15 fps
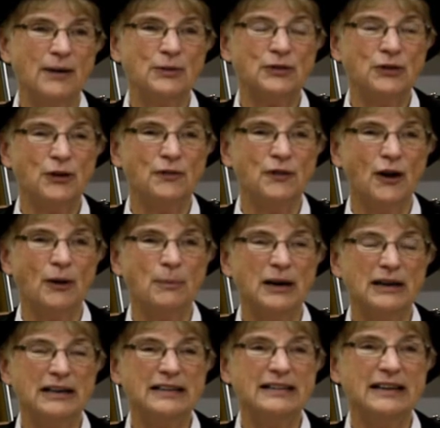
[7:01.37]
I was so far
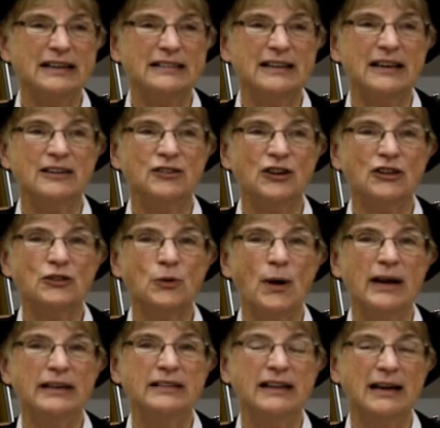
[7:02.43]
behind, I said, just go
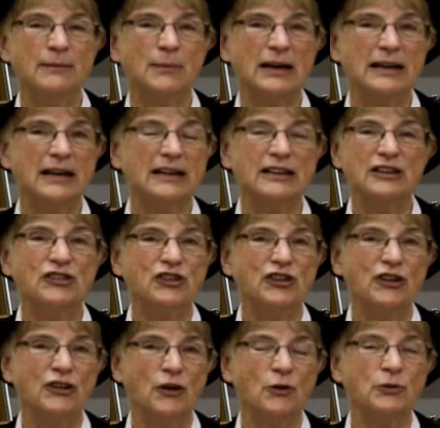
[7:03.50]
ahead and take my luggage
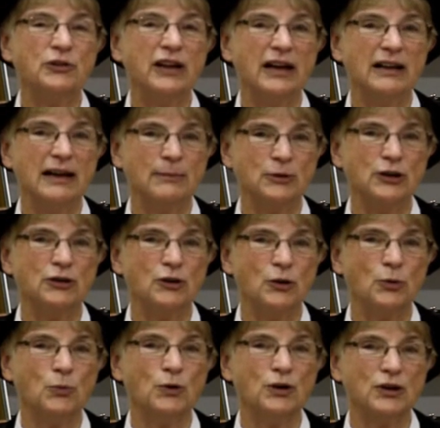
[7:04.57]
to the hotel. I'm going to
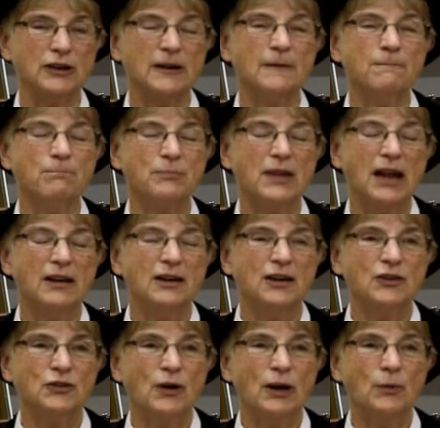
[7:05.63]
go to work.
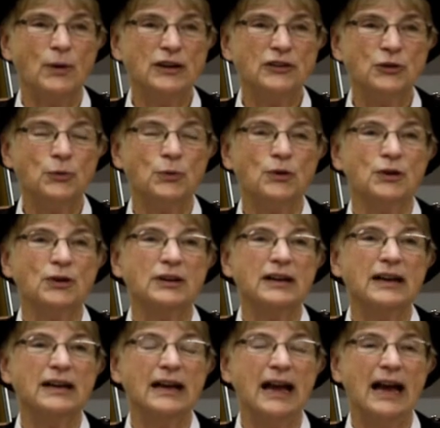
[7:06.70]
So I went to
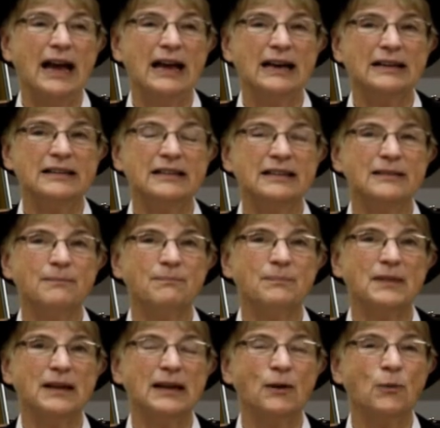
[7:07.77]
work, and
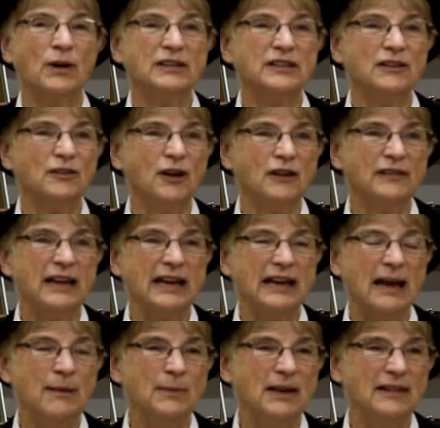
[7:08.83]
it wasn't long. They
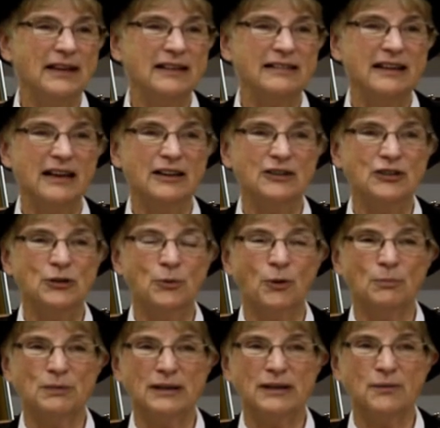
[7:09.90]
came in, they said, You
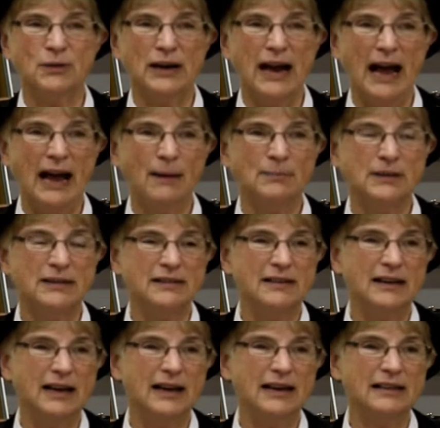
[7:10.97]
won't believe what
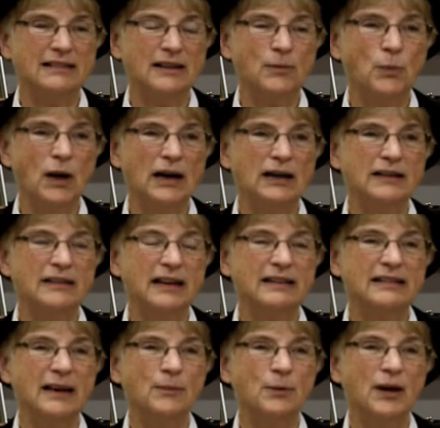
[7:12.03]
happened. And I said, What? And
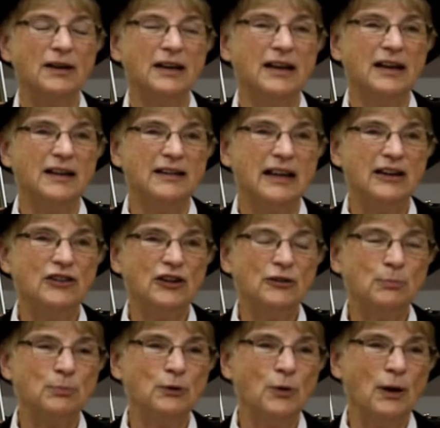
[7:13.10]
they said, Well, they
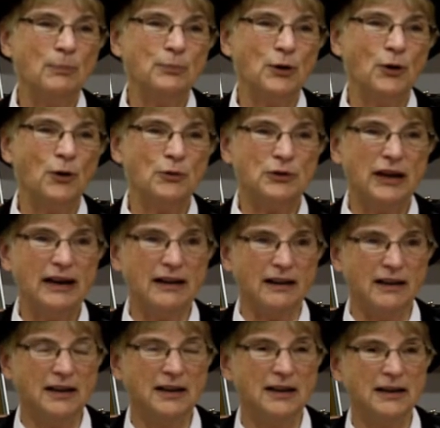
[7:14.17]
just blew up your hotel.